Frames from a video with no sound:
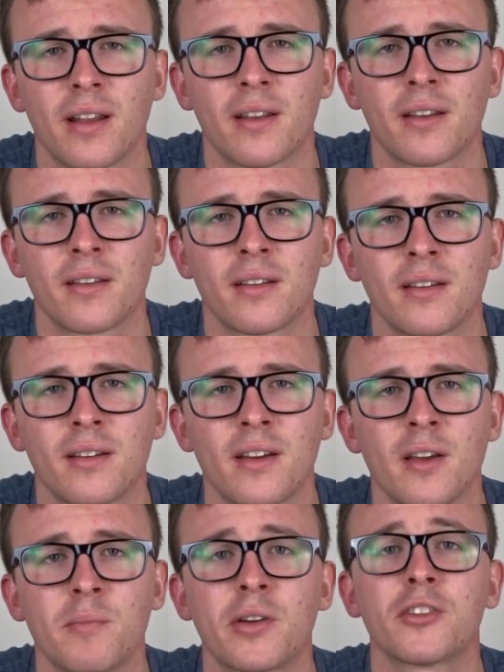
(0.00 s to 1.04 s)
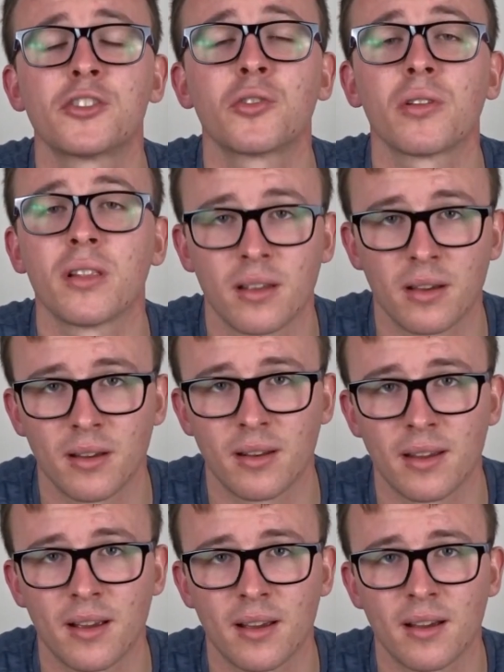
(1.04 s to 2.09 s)
friend because you're
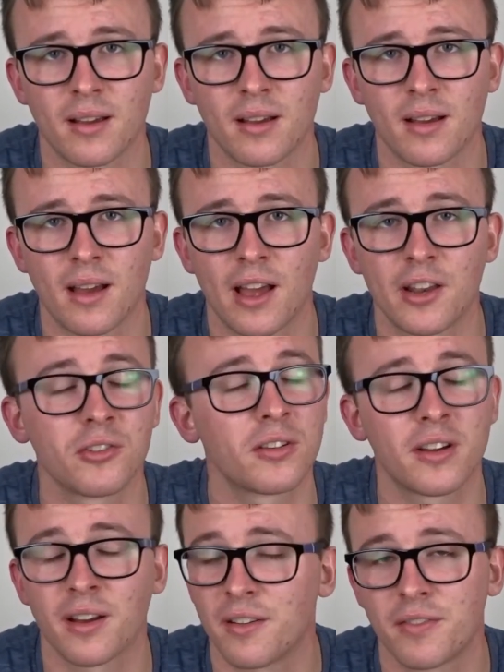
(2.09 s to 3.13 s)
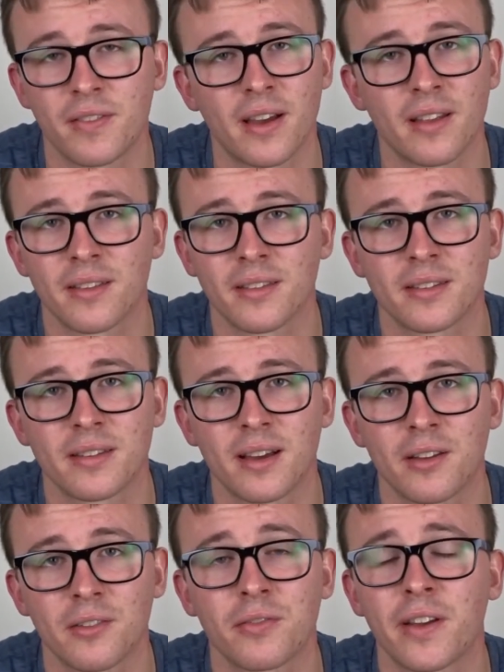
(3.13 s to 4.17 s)
learning, and you're gonna fail at the
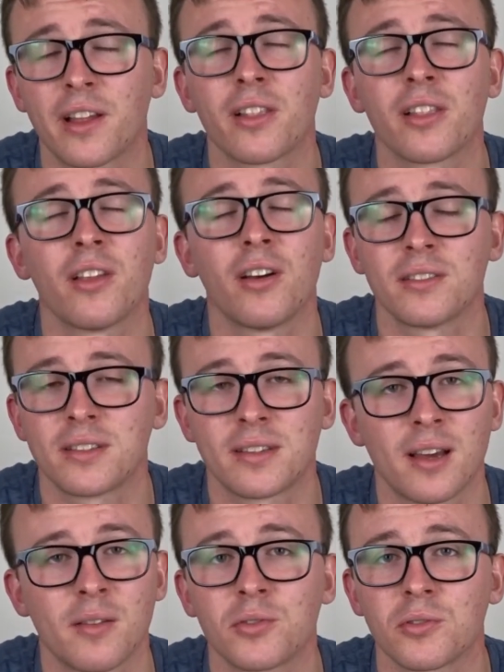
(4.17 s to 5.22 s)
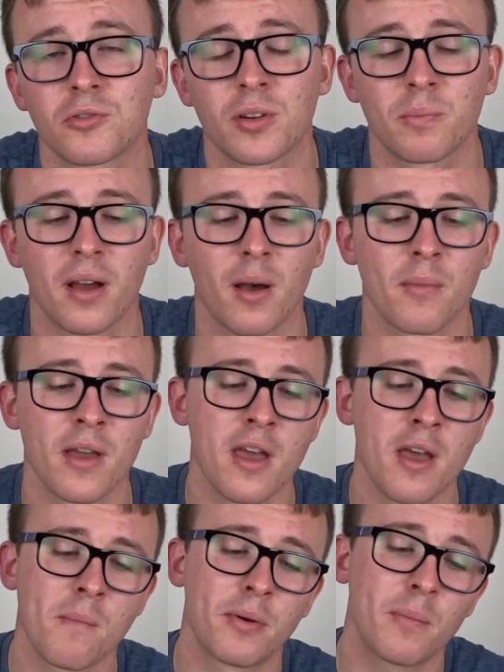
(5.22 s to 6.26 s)
start. You'll fail lots of times. You'll trip up,
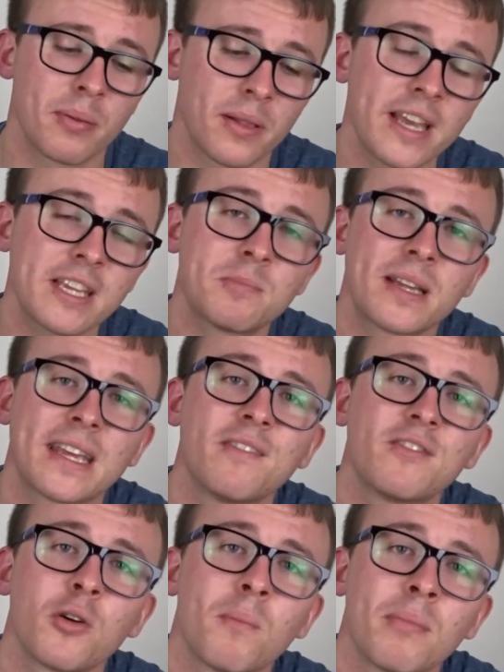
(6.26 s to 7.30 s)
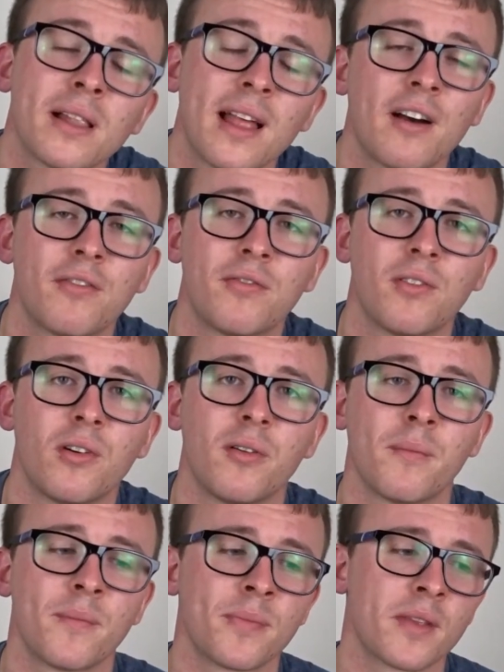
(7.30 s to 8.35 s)
but a placement gives you a
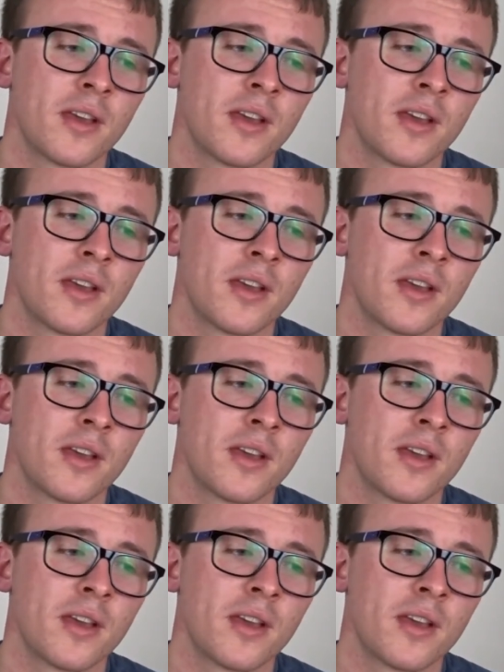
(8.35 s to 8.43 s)
platform